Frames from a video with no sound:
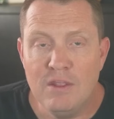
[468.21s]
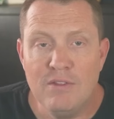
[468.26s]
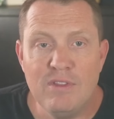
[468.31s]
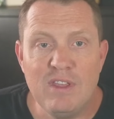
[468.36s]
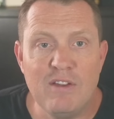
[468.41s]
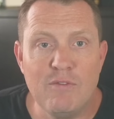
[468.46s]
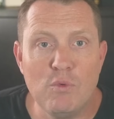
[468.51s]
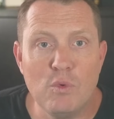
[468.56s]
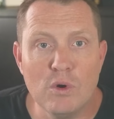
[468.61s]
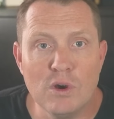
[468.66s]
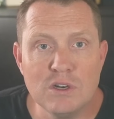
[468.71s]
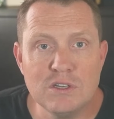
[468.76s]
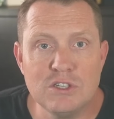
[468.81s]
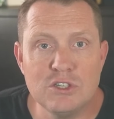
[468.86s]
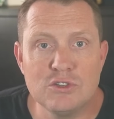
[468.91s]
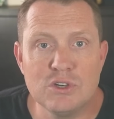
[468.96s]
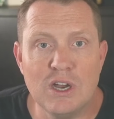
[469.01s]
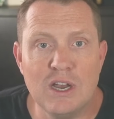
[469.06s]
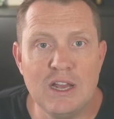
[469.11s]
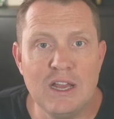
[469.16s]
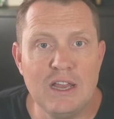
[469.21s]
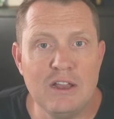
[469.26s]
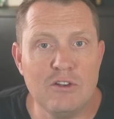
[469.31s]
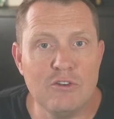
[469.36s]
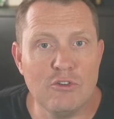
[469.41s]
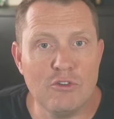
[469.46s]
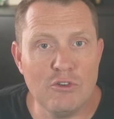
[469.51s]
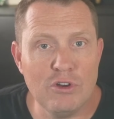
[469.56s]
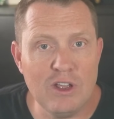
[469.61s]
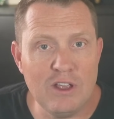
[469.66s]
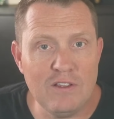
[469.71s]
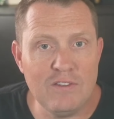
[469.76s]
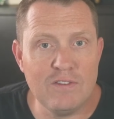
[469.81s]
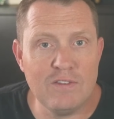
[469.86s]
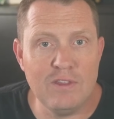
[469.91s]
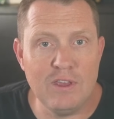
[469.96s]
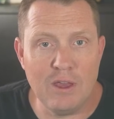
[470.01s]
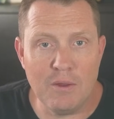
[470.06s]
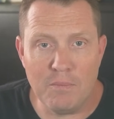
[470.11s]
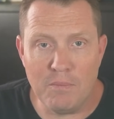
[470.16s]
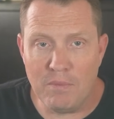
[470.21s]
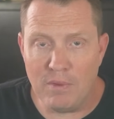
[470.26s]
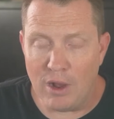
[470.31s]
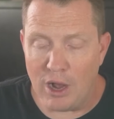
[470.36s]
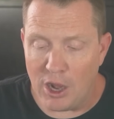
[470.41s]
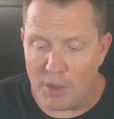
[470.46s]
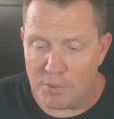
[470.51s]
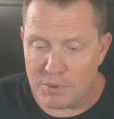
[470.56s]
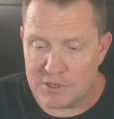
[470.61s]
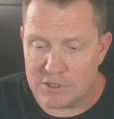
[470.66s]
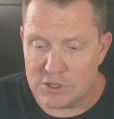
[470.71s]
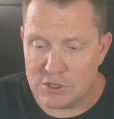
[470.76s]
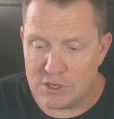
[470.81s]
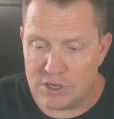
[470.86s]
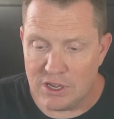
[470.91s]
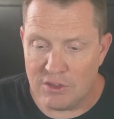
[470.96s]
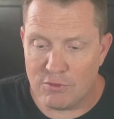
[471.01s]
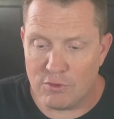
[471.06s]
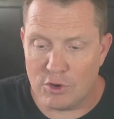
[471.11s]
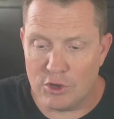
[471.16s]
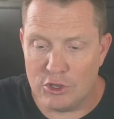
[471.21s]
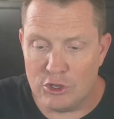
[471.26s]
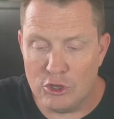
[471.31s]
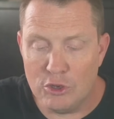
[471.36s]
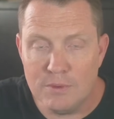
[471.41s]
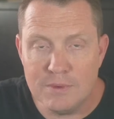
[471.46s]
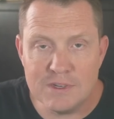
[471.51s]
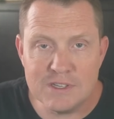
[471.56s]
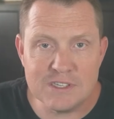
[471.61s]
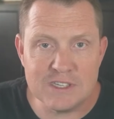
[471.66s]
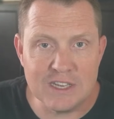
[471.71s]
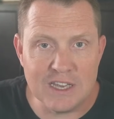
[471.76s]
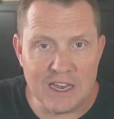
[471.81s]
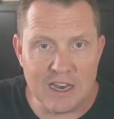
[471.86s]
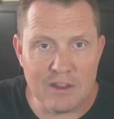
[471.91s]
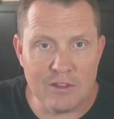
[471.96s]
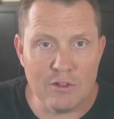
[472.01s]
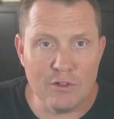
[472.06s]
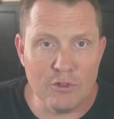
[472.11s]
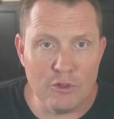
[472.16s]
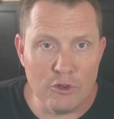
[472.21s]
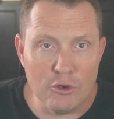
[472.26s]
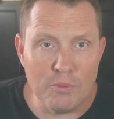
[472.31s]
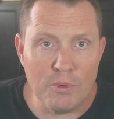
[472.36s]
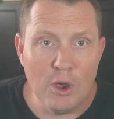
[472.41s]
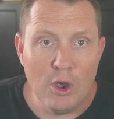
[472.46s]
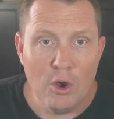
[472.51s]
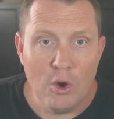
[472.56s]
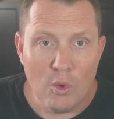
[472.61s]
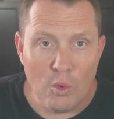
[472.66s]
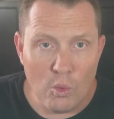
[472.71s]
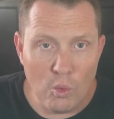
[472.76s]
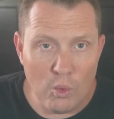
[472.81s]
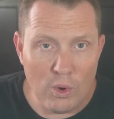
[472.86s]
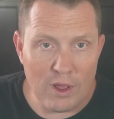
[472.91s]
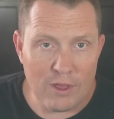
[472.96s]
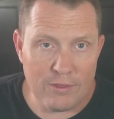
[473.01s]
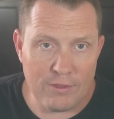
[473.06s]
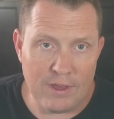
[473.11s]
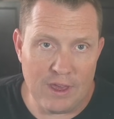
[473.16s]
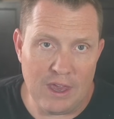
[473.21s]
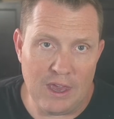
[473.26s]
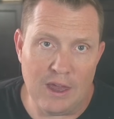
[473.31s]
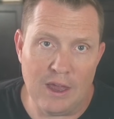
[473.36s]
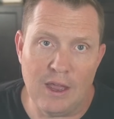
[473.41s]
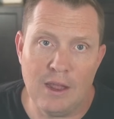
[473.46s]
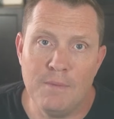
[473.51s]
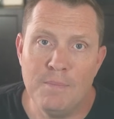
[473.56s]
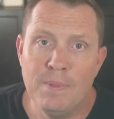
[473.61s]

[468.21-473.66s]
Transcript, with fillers: They've worked to try to increase the opportunities for humans to get in the loop with A I.